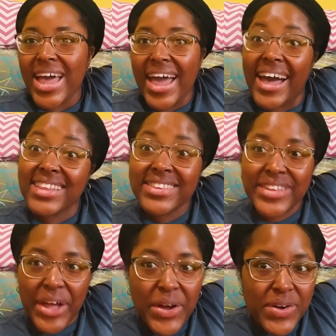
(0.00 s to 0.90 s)

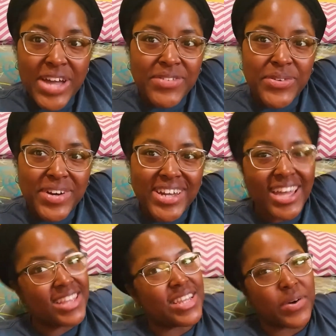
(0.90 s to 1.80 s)
Hello everyone,
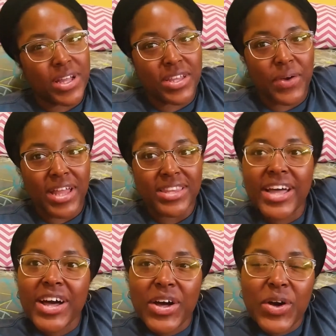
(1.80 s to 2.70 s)

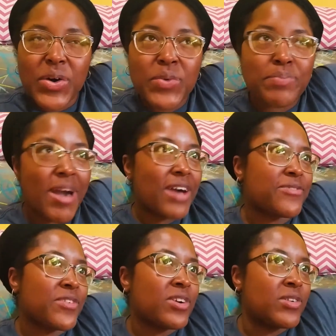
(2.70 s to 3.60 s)
hello. Back
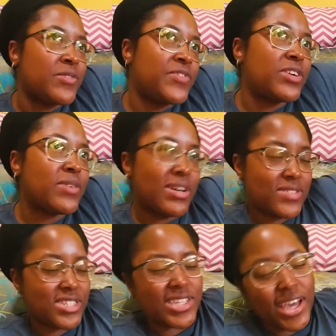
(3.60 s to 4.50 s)
for a review of
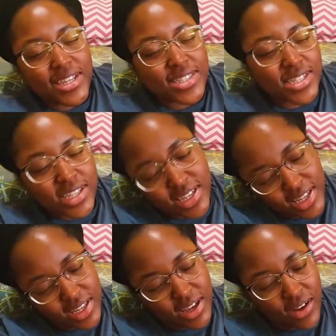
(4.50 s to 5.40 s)
Siesta,
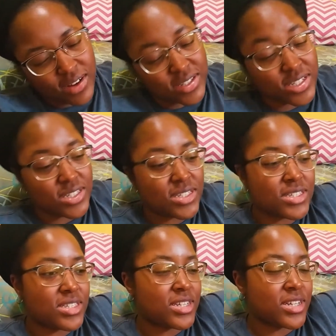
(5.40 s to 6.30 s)
y'all. This is
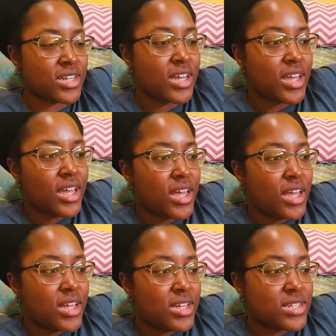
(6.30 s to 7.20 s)
the
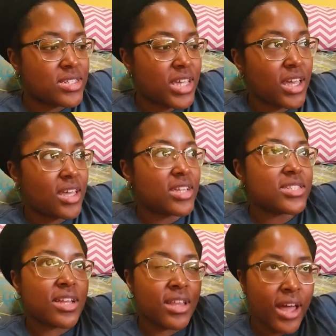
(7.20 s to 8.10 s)
second
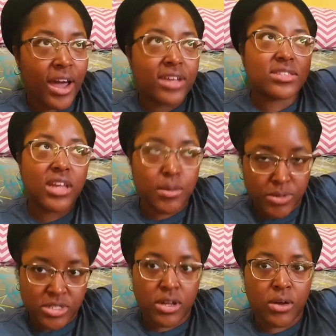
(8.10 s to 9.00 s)
to last
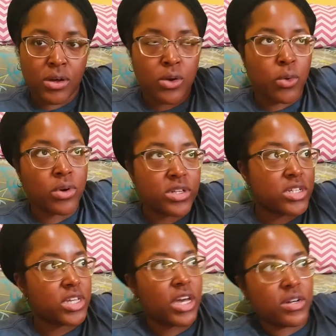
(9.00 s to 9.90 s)
episode. According to
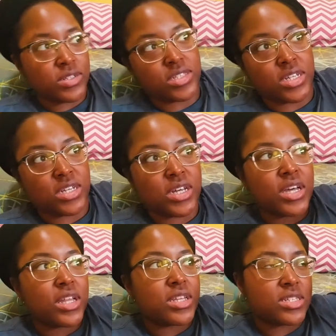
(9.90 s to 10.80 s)
Kelsey,
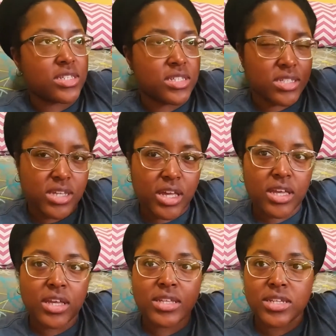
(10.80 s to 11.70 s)
this is the
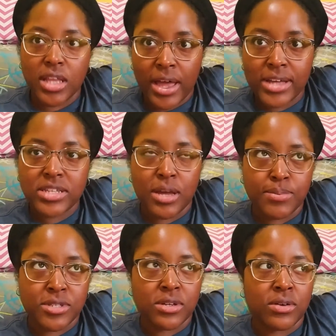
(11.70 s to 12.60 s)
second to last
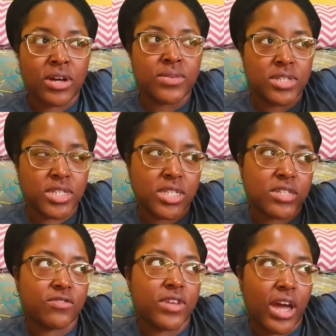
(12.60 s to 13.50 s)
episode of the season
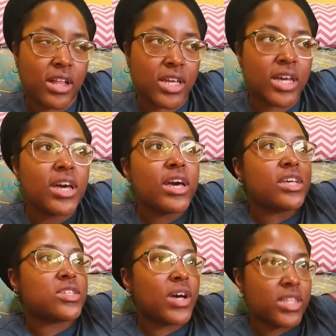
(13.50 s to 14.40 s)
finale.
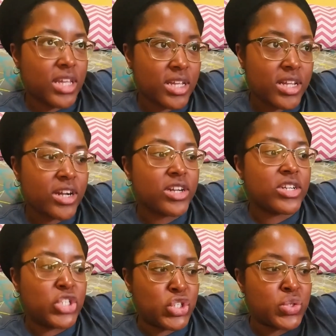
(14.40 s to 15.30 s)
So I think they're going
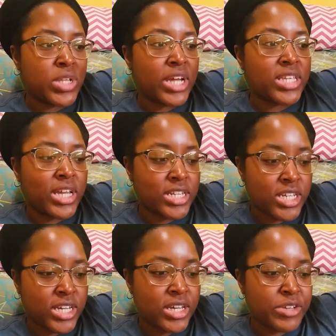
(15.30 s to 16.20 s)
to do like they
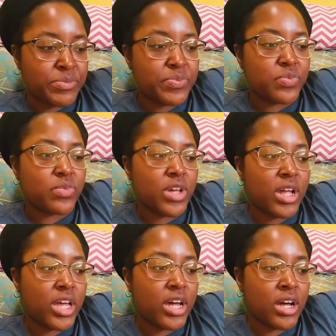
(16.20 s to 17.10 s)
did
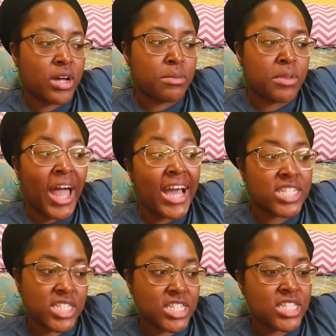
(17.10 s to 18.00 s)

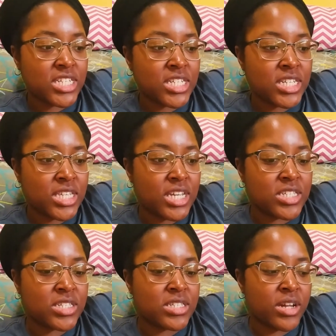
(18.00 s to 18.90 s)
last season.
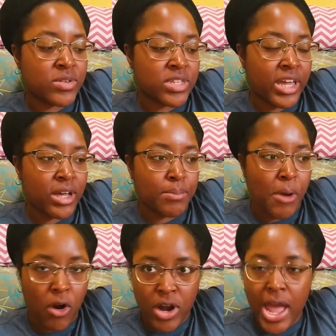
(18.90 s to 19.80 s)
There was like a
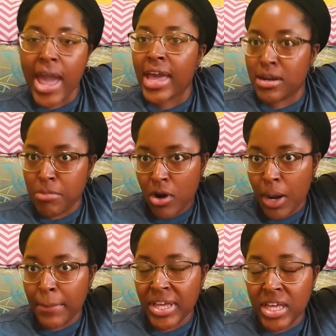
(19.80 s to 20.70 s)
part A and a
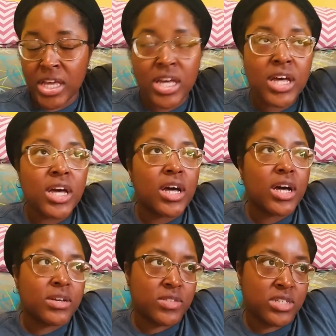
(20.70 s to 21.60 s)
part B
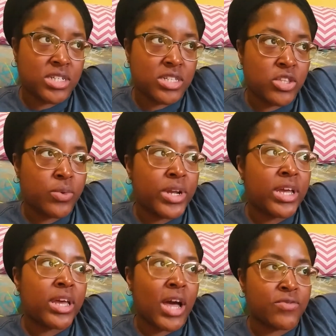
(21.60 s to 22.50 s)
of season
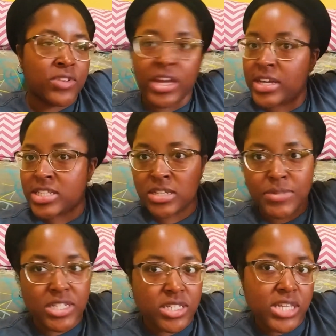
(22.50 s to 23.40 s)
3. I feel like it's going to be
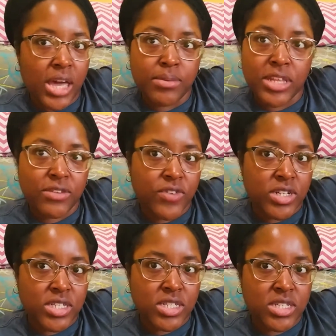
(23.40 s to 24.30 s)
the same thing for
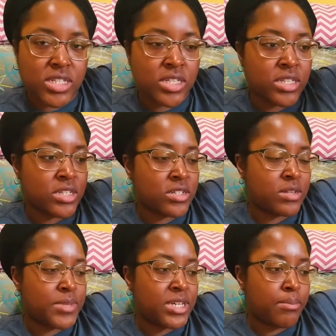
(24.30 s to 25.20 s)
this season. It's going
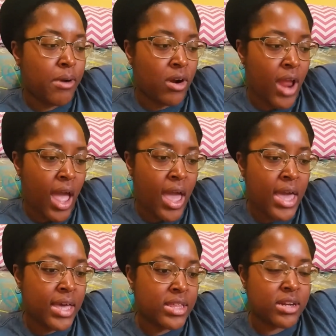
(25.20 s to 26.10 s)
to be a part
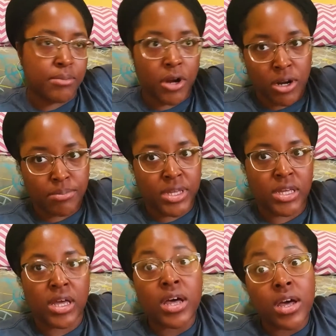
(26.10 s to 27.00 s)
A and a part
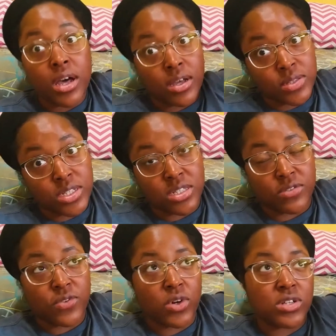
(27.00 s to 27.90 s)
B of season
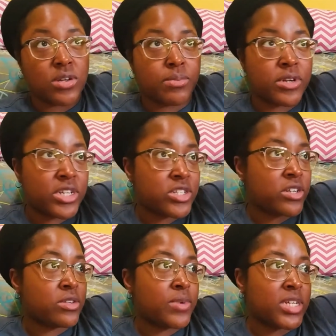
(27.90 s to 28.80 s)
4. So I'm pretty
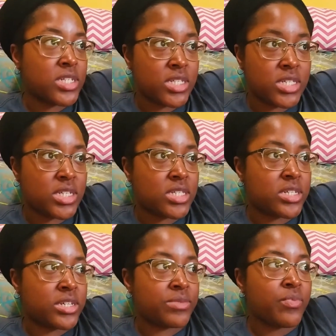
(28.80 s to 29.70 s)
sure the rest of the
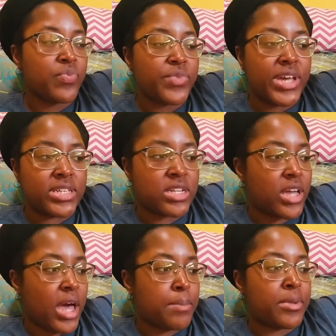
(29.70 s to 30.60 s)
season is going to
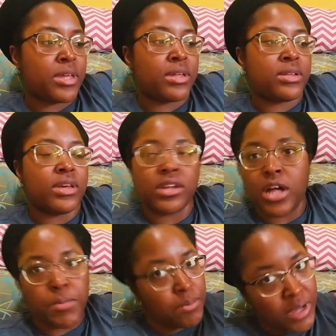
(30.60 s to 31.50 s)
happen in a
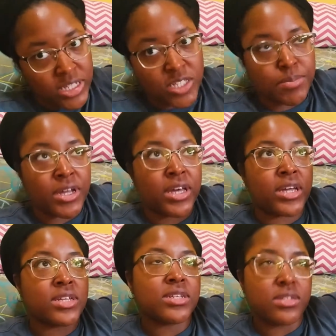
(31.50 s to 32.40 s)
couple of months.
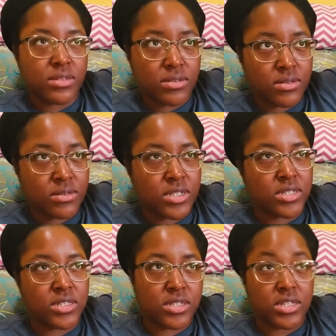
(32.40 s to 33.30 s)
But this
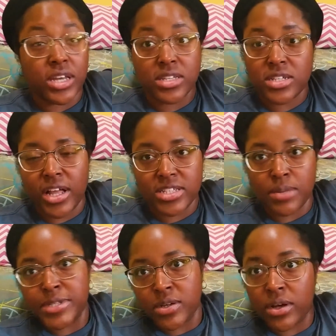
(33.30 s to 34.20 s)
is the second to last
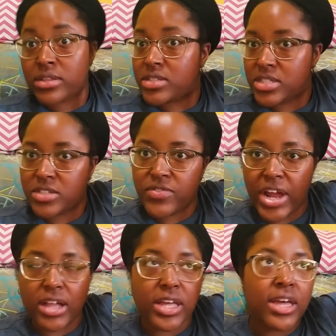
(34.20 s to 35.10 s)
episode of the season
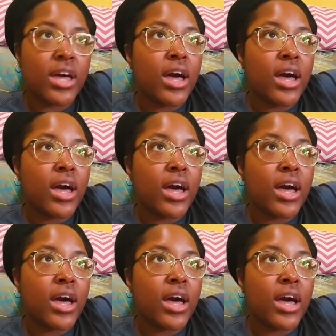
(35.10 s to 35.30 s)
finale.